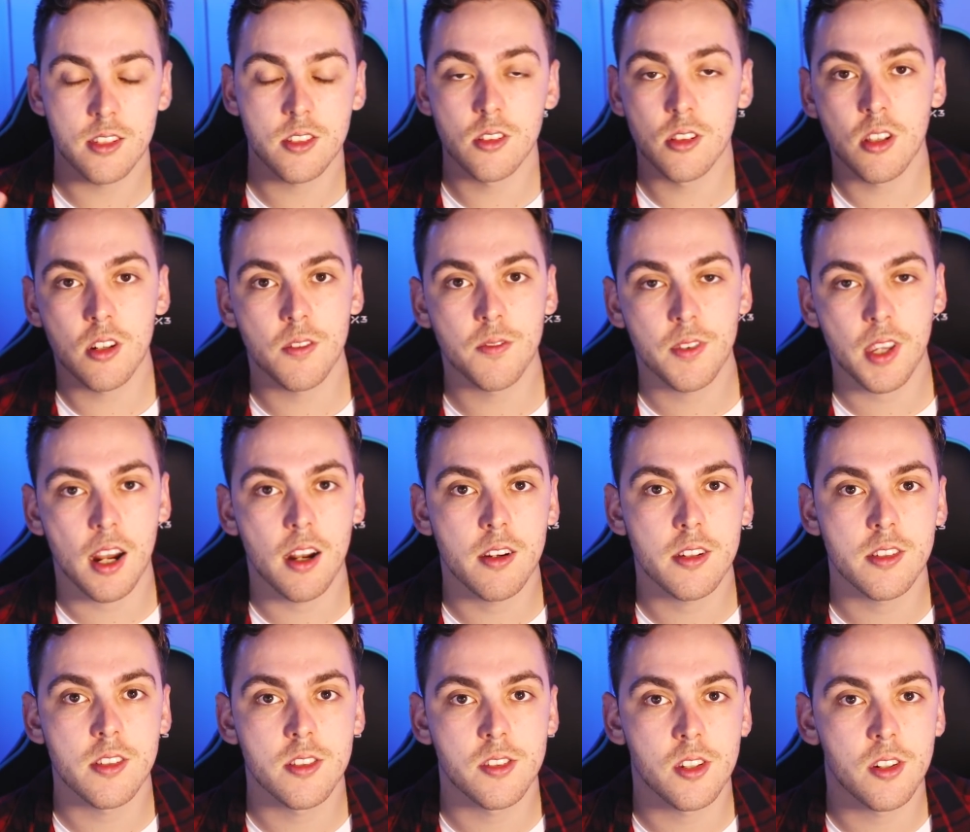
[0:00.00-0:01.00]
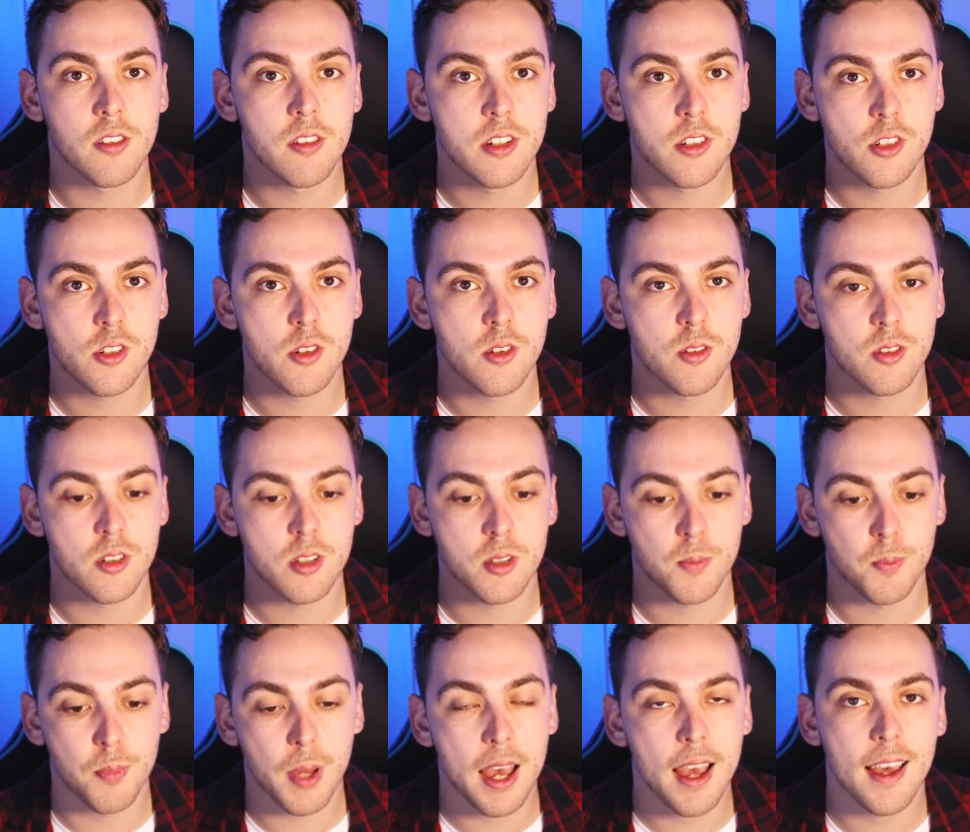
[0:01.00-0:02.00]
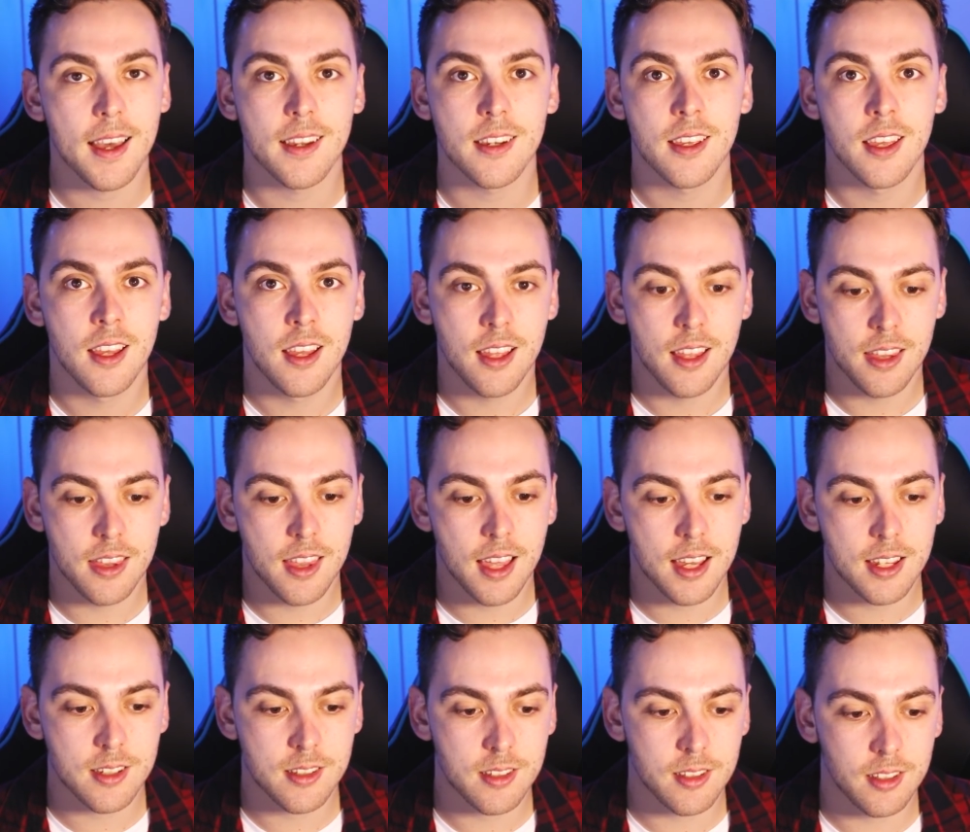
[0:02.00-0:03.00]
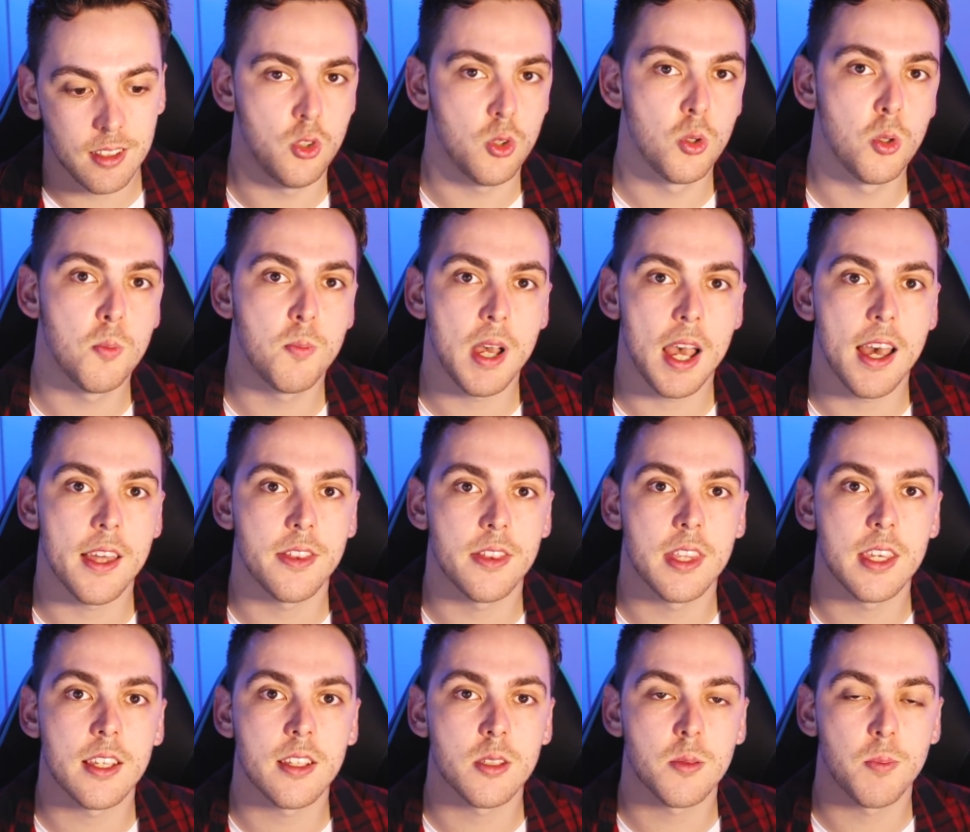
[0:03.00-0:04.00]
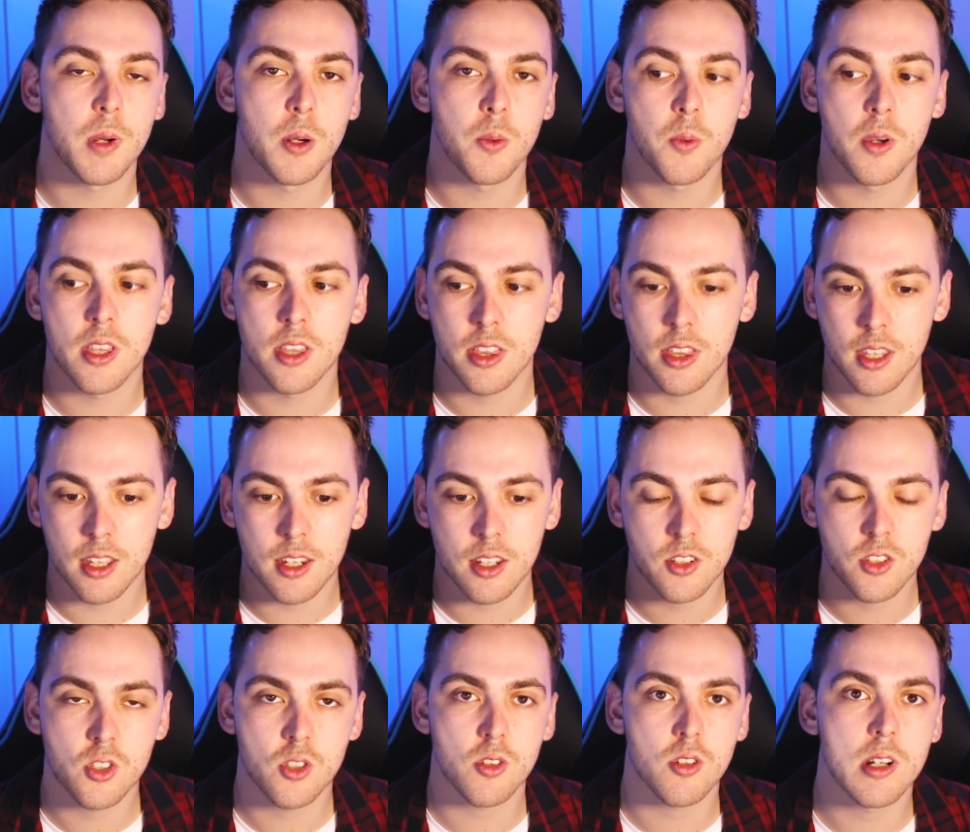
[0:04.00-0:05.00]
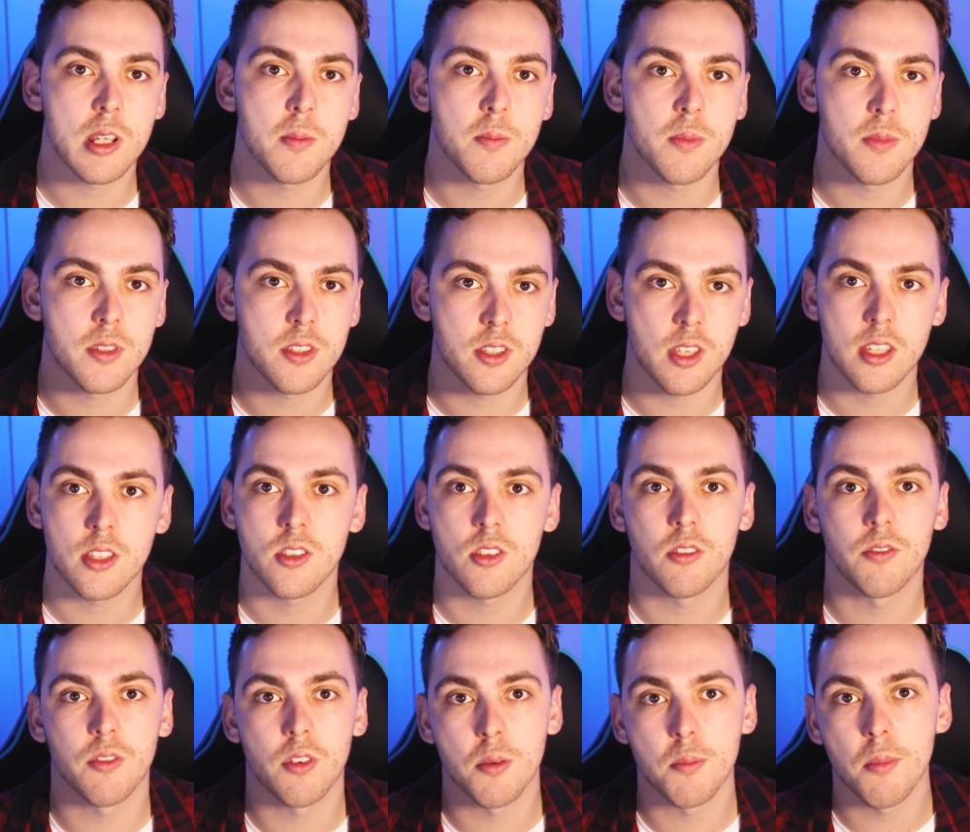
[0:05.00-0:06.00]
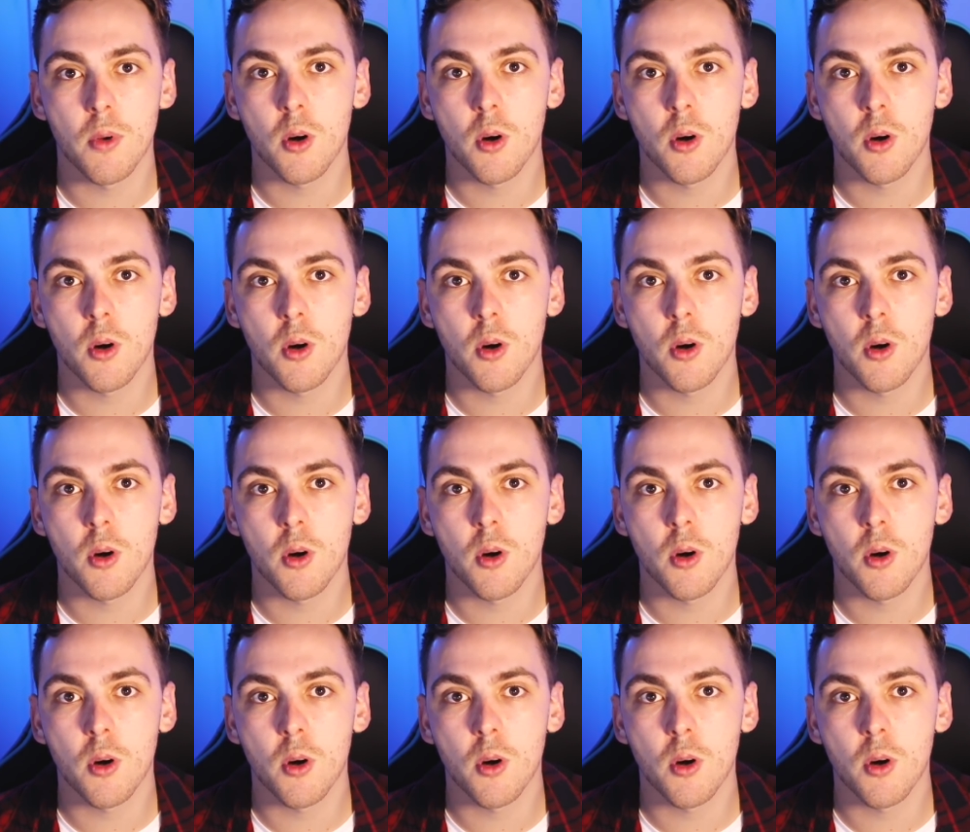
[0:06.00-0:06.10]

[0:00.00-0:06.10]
There's a lot of characters that are introduced as bad that do bad things, but with an extreme sense of